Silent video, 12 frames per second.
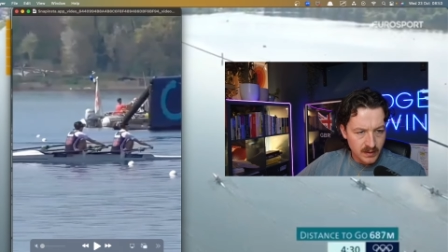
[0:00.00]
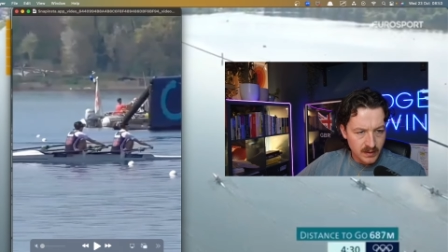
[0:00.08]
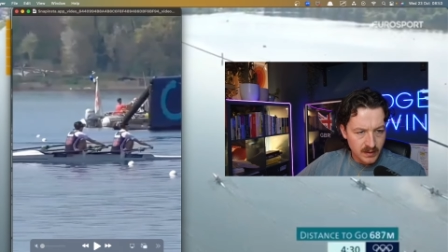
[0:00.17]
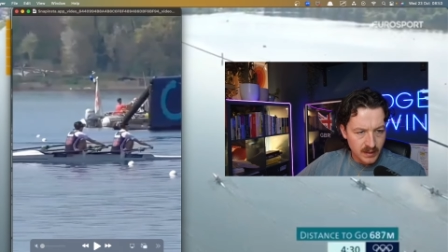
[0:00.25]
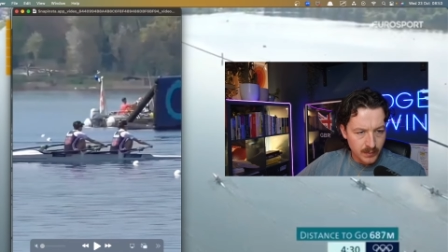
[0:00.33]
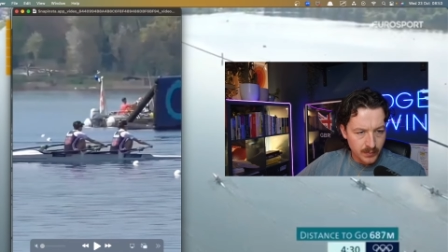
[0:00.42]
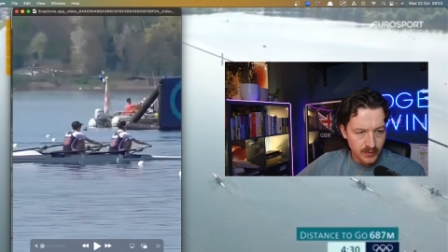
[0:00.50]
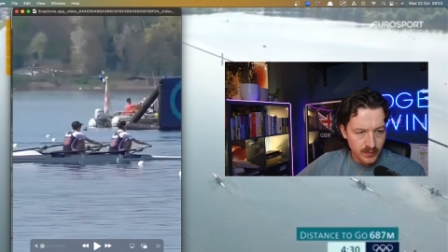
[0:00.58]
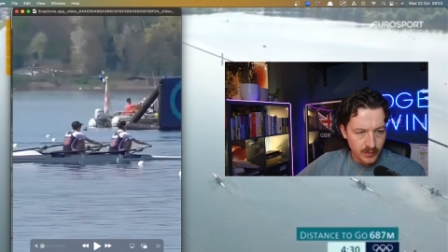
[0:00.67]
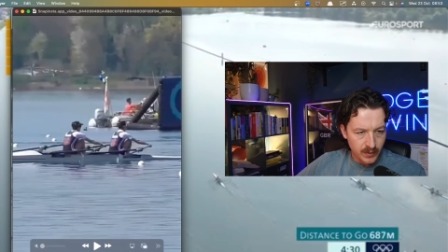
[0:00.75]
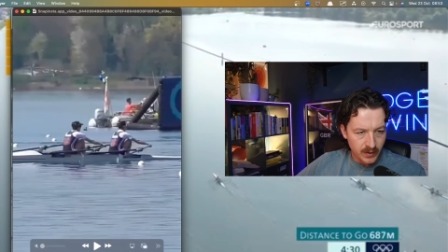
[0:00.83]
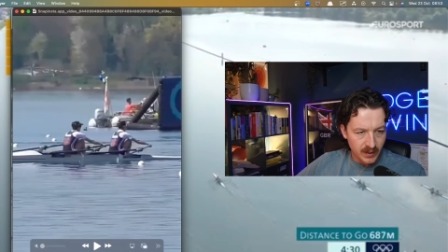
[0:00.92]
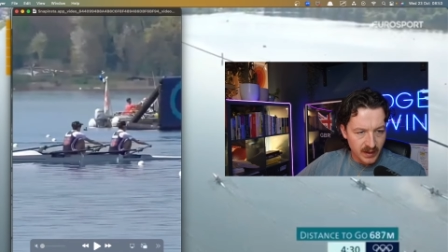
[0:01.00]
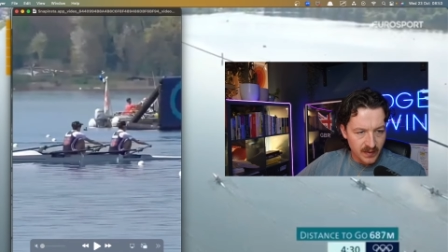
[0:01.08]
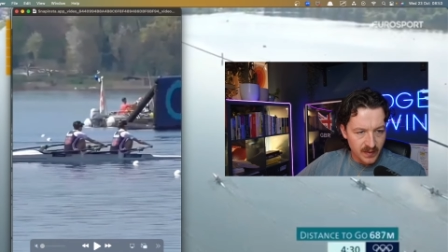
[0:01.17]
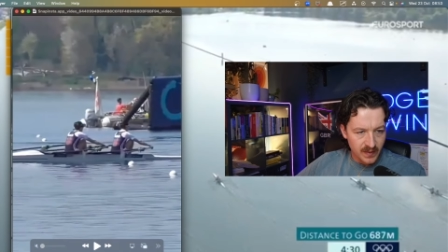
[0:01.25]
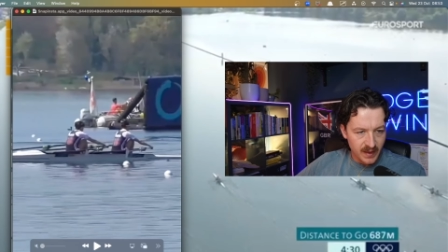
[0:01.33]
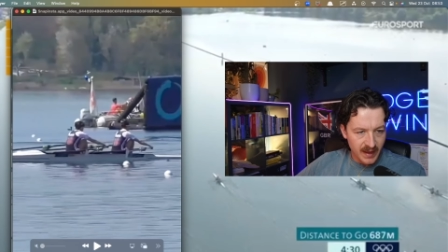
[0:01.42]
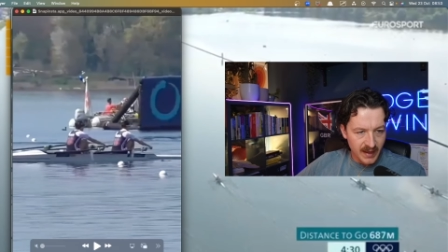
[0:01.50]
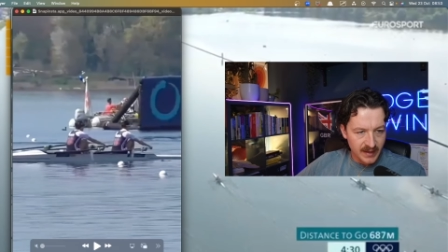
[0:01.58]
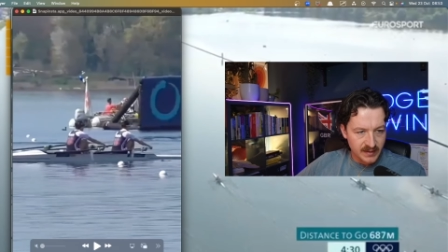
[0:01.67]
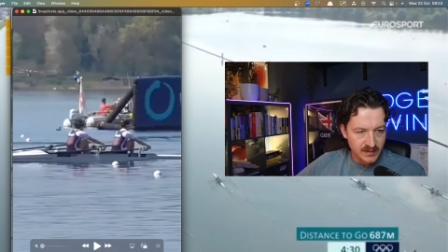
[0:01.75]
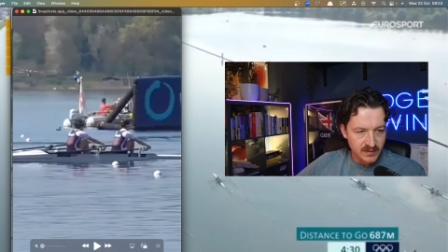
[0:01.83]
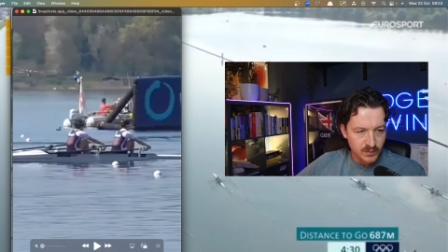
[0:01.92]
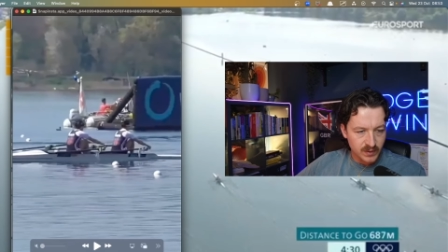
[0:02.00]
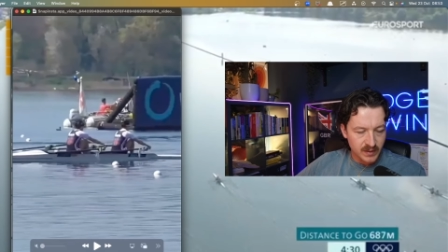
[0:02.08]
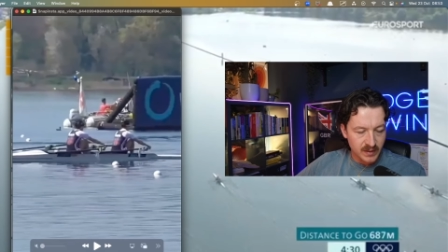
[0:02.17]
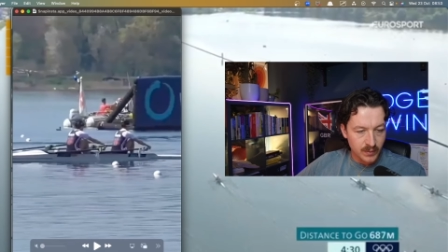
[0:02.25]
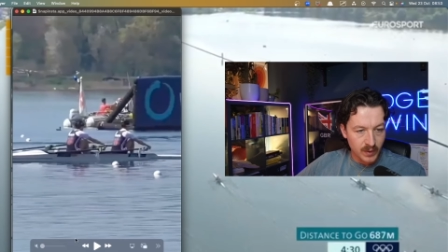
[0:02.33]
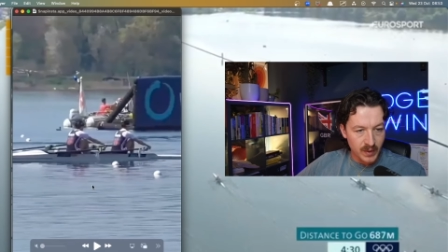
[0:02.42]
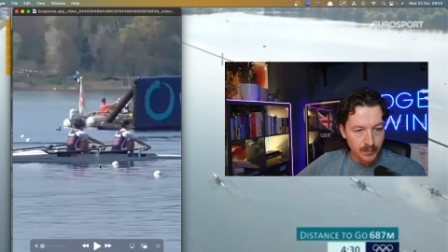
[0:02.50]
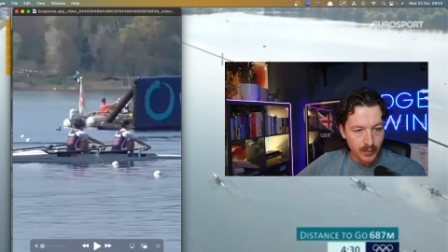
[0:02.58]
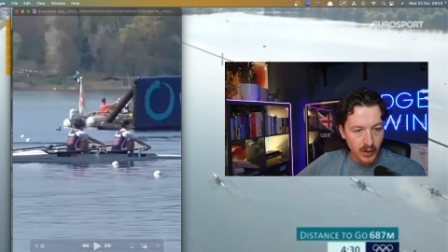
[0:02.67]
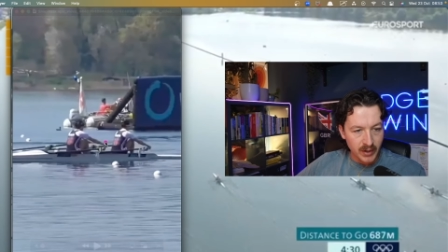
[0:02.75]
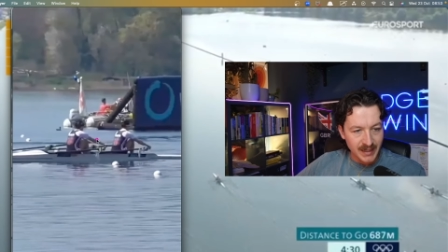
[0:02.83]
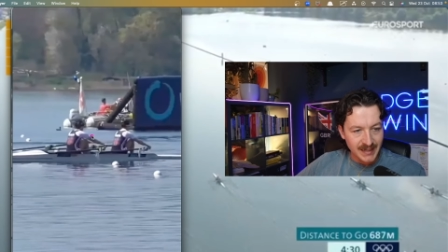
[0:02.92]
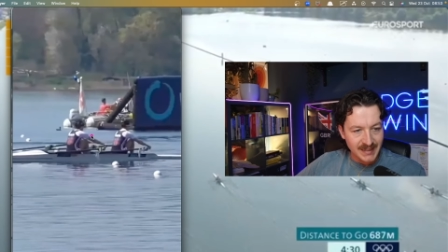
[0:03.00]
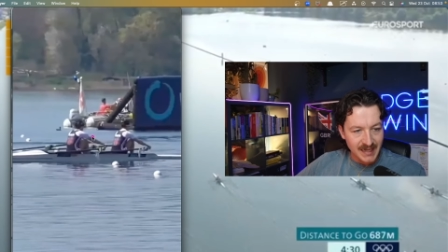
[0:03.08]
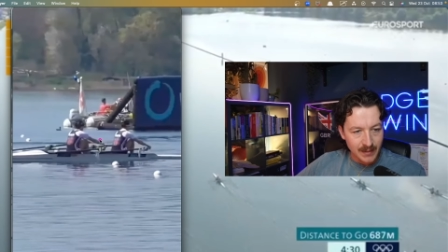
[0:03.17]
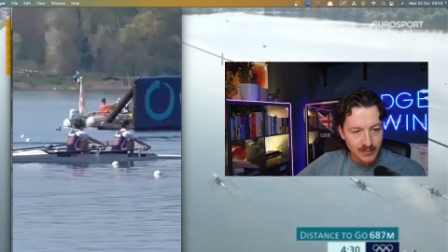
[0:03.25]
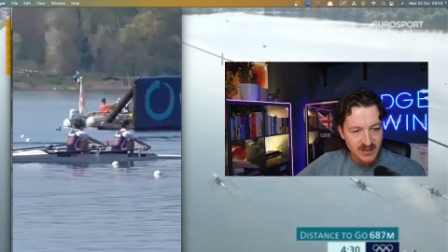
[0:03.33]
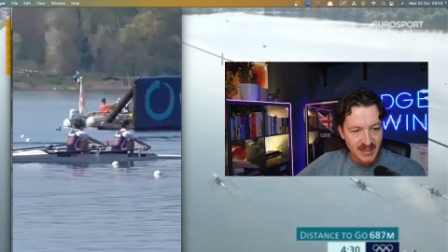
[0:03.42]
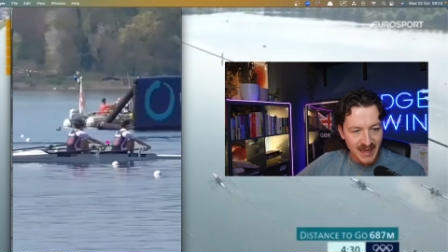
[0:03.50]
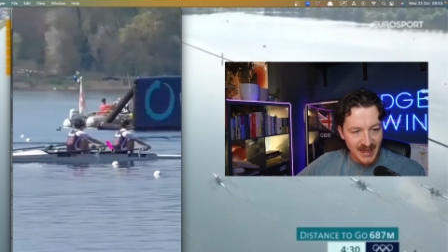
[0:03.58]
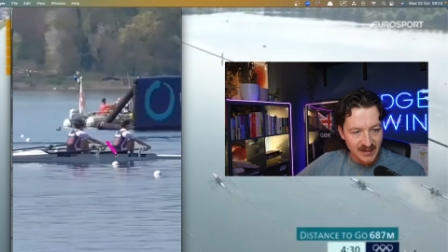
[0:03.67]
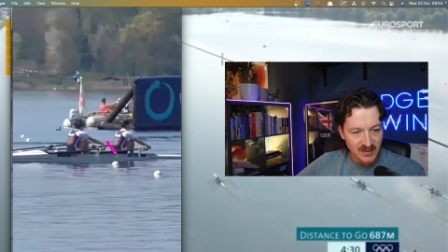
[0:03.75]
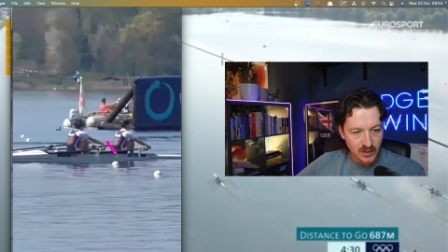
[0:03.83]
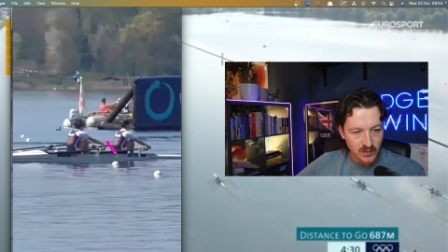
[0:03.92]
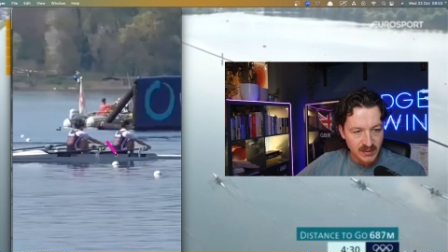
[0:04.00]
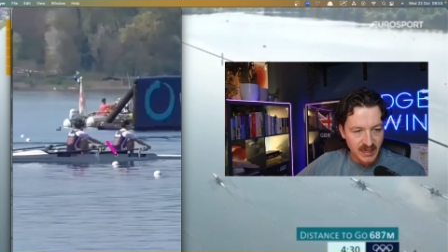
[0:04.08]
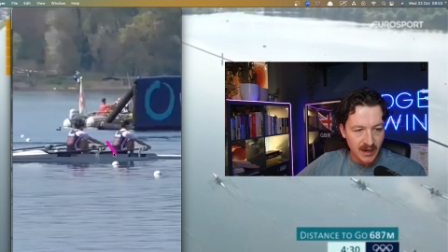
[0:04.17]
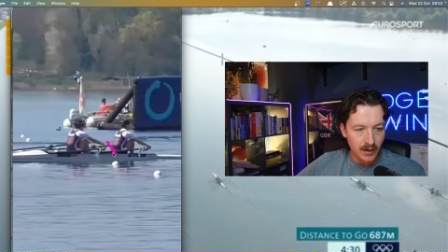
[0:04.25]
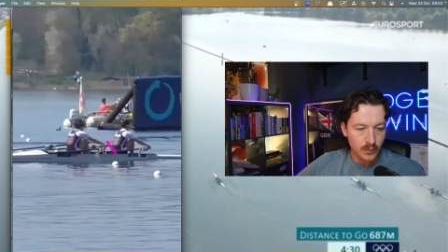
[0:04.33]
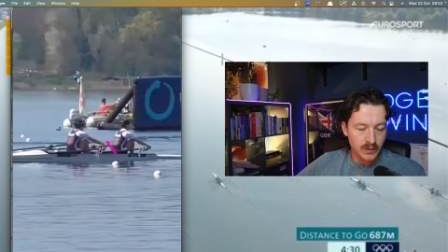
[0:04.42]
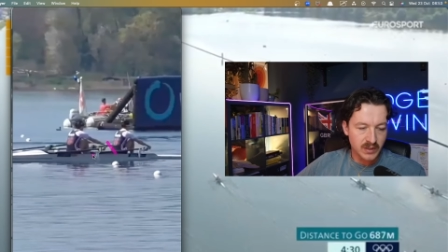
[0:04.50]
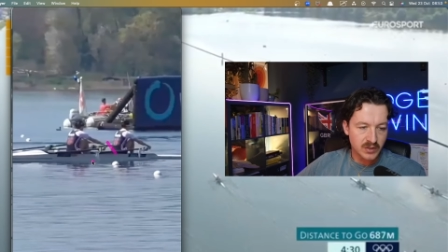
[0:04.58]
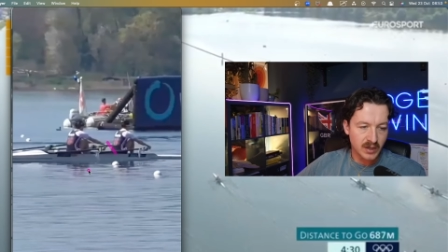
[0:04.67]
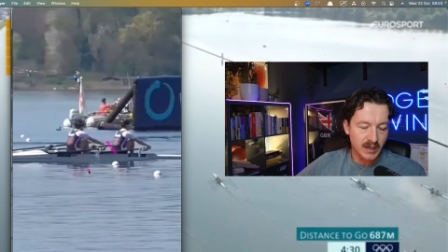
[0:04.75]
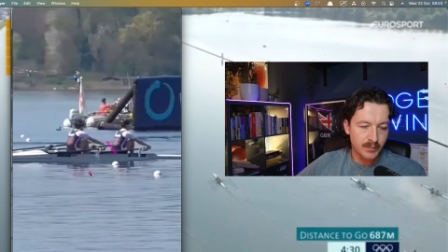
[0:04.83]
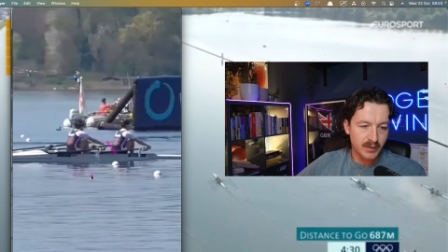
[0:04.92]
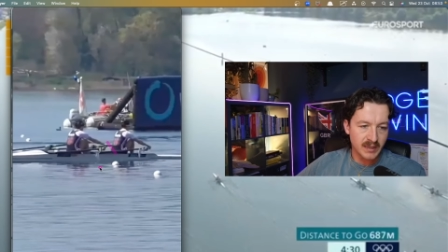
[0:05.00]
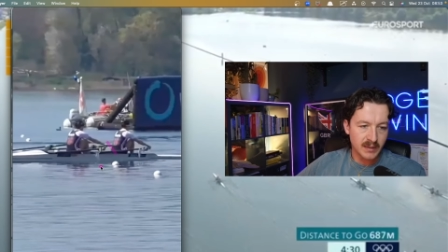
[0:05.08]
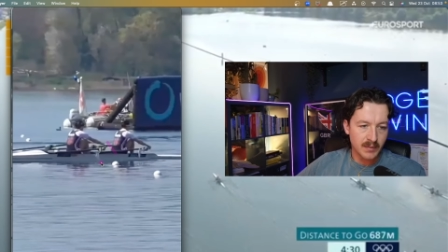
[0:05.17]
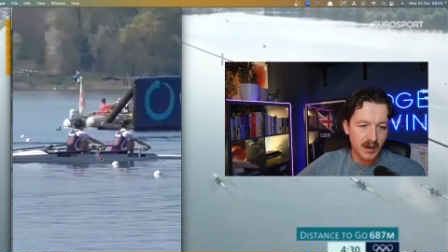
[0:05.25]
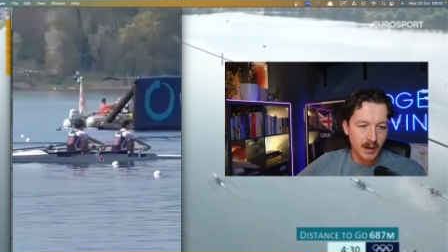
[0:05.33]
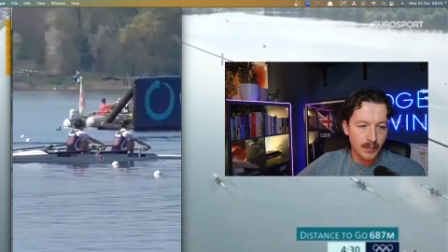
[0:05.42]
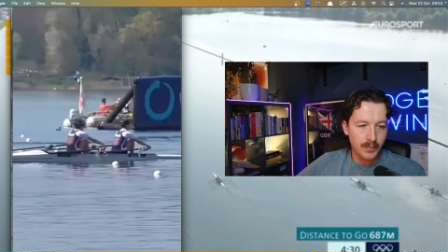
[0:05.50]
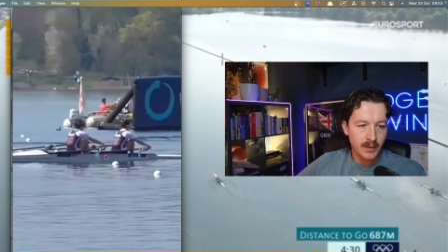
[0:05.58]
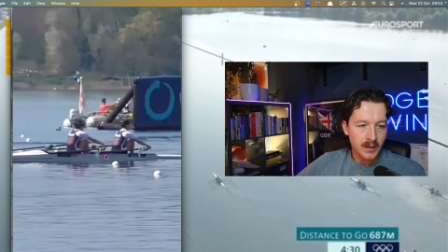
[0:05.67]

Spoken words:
Dip with the body, and then the hands. When the body dips, the hands go down when you're trying to bring them up.